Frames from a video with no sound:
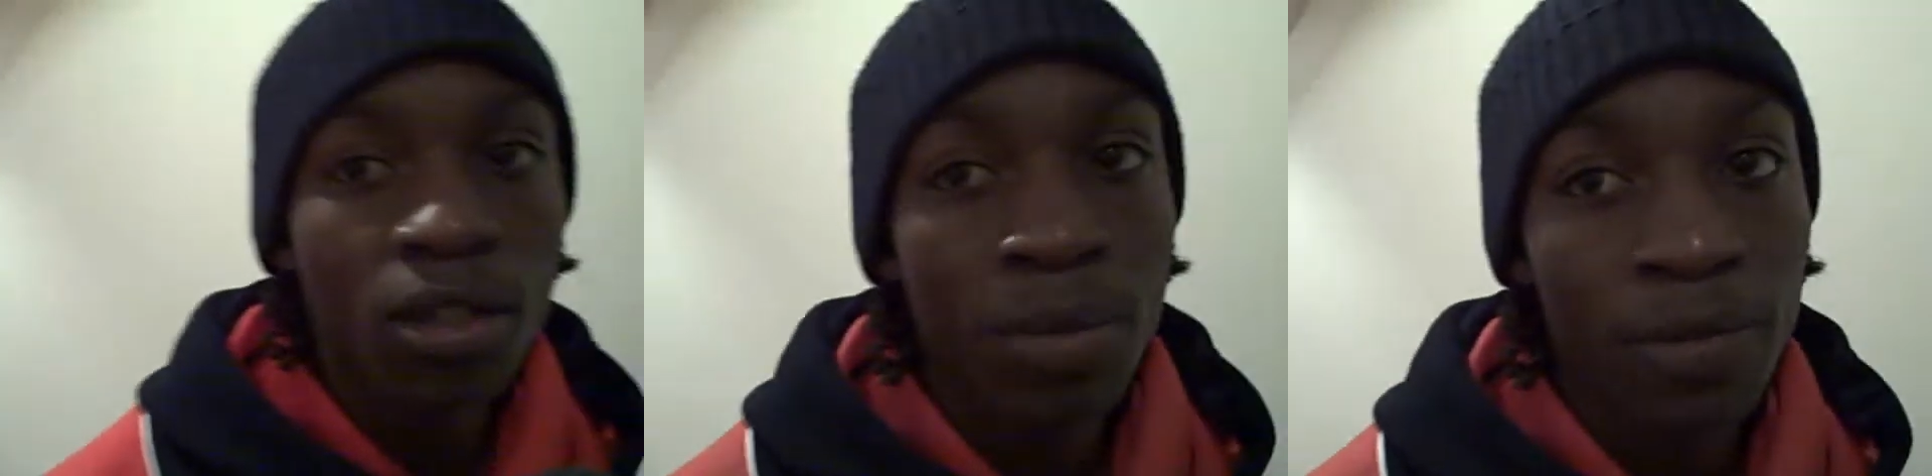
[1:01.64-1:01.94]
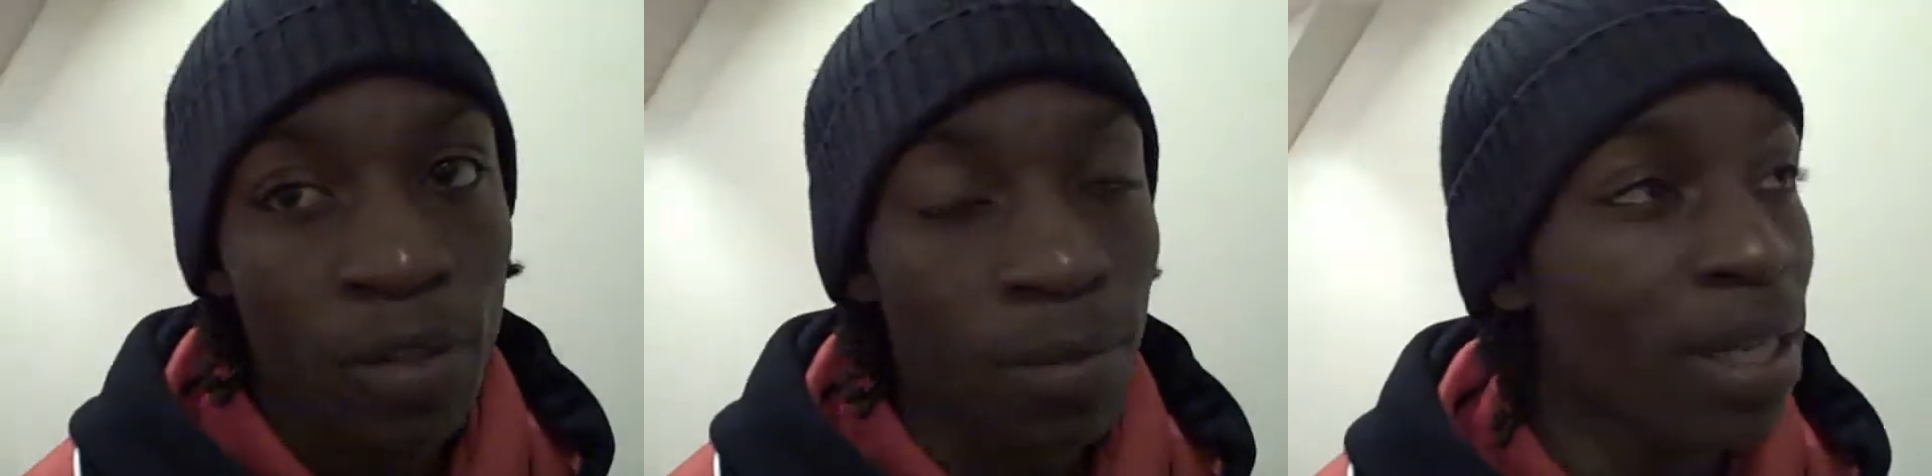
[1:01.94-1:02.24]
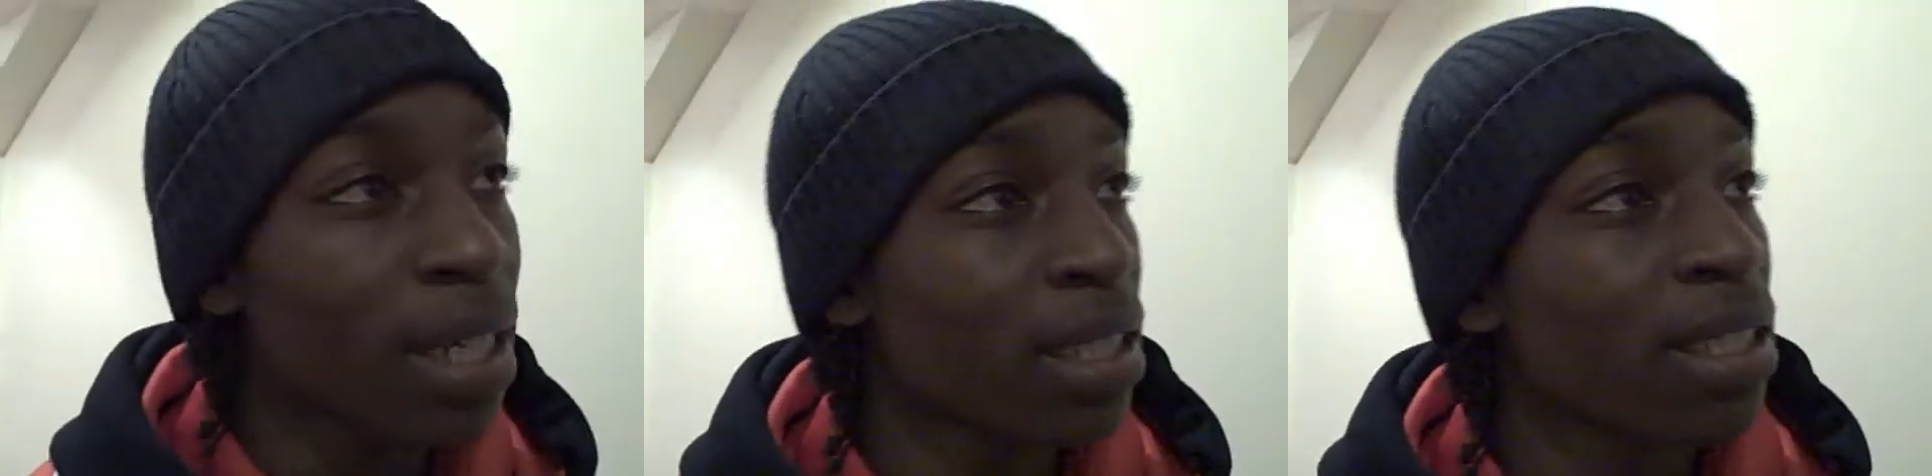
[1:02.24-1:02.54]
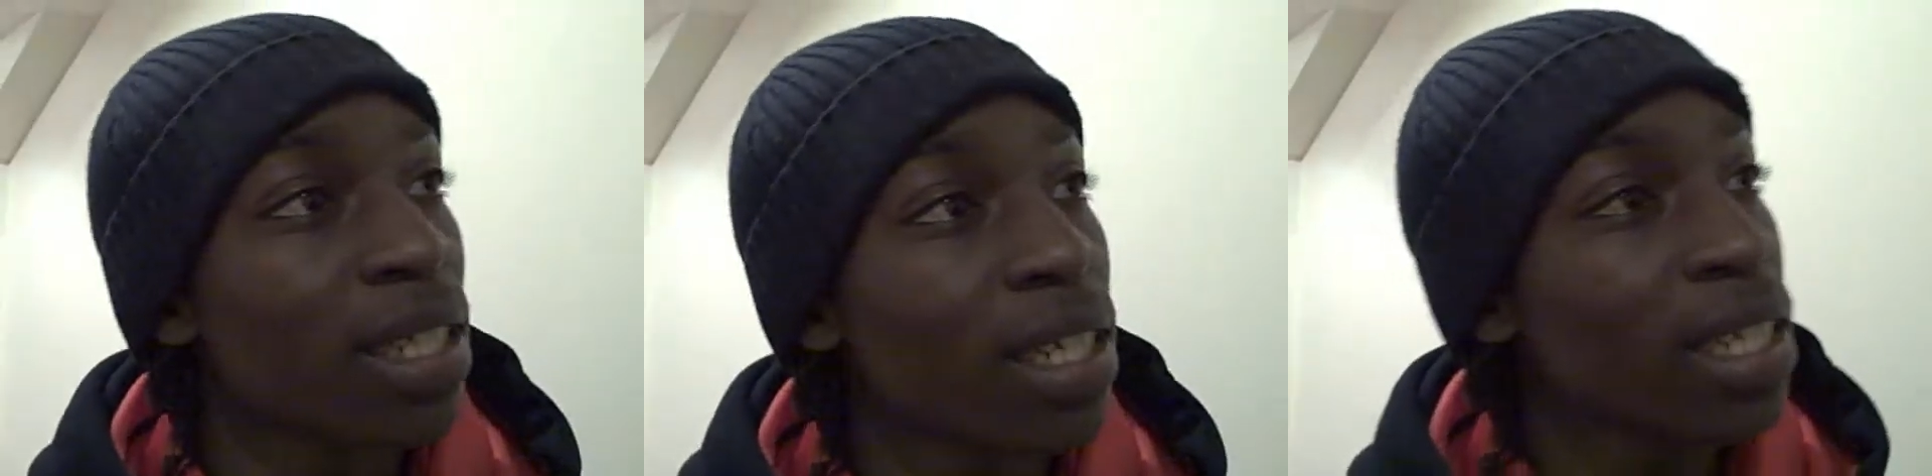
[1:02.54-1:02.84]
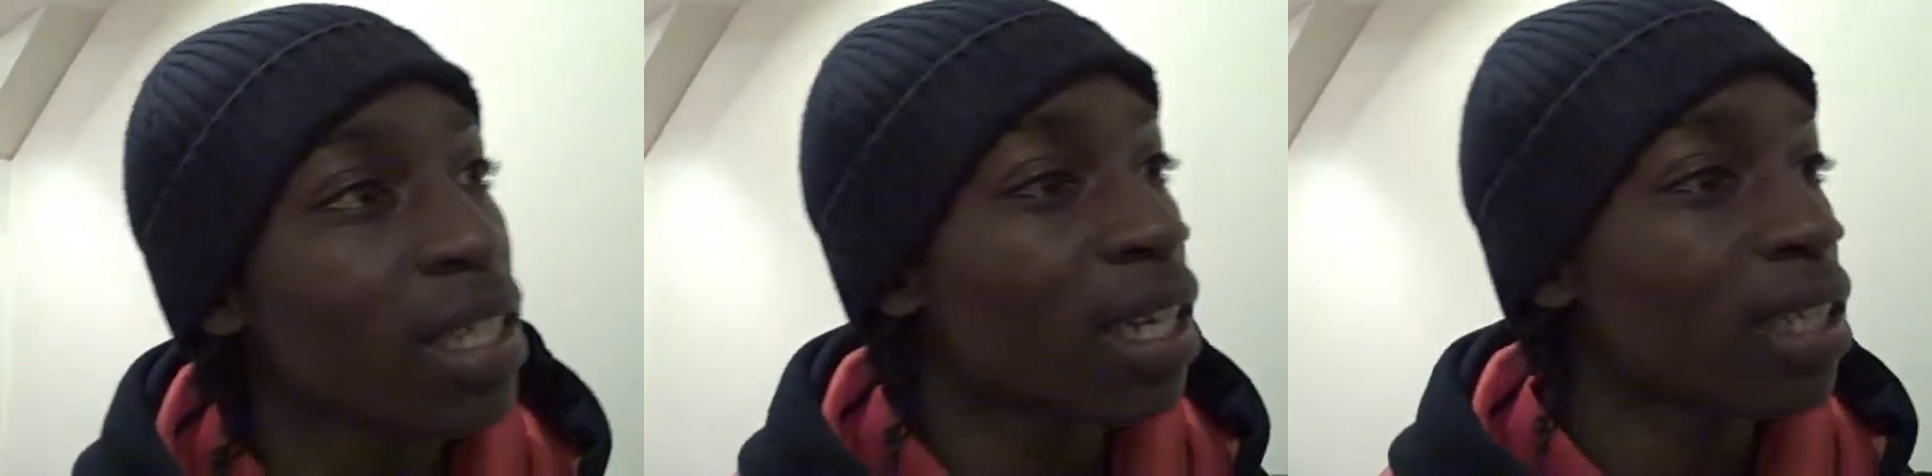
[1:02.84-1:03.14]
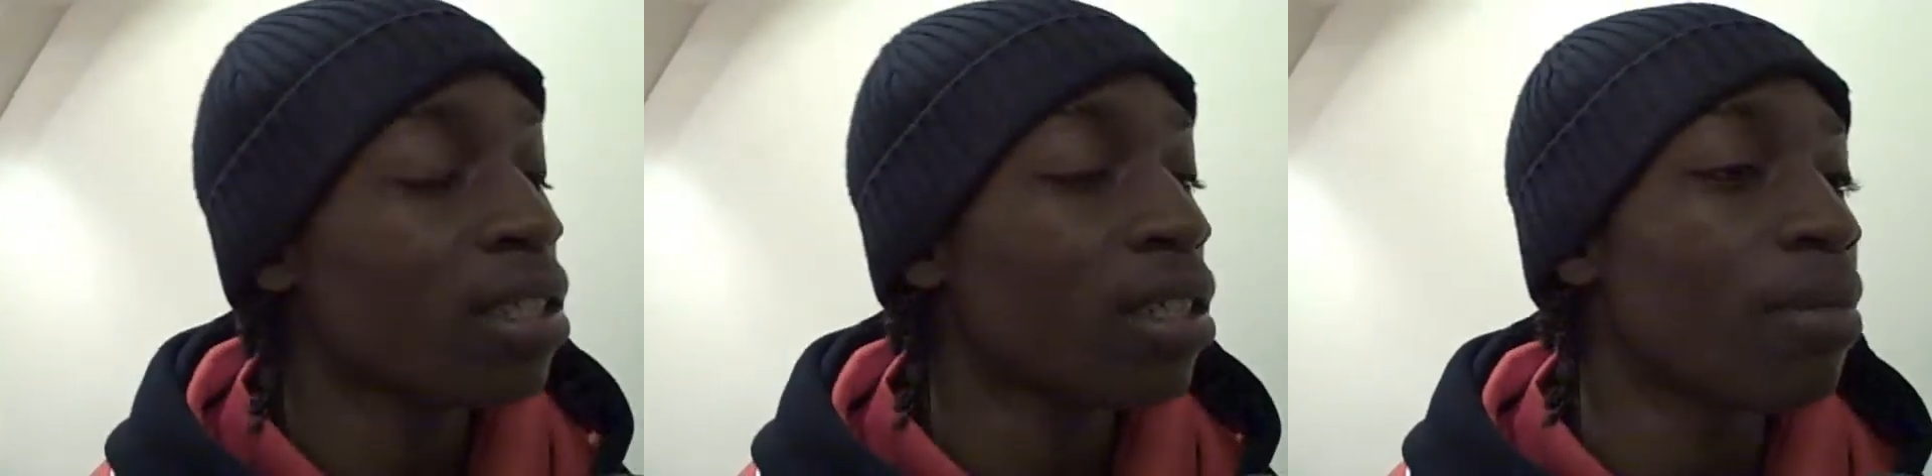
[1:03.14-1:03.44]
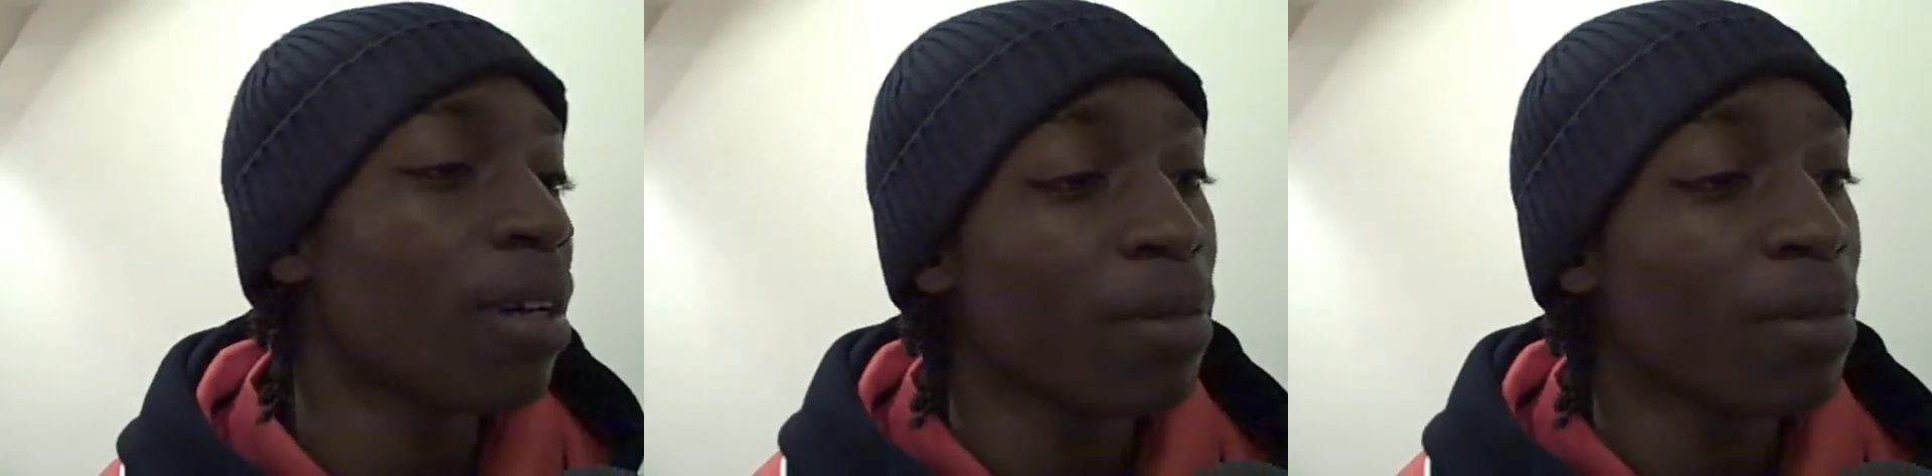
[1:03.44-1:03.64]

know a few players in this league, and um,